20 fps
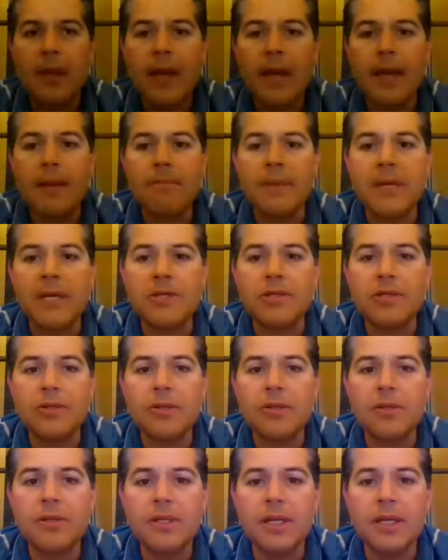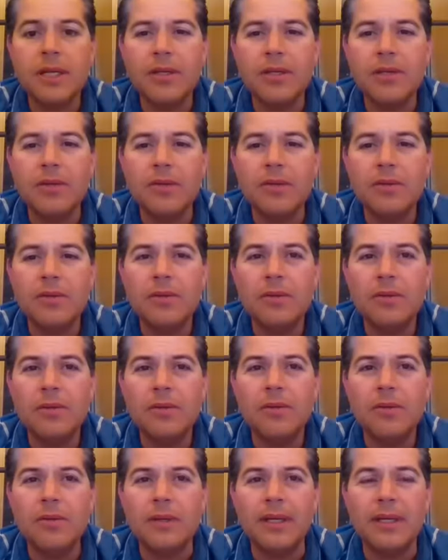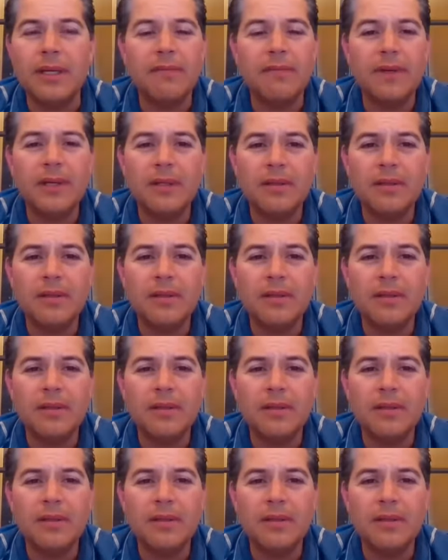and make sure that you give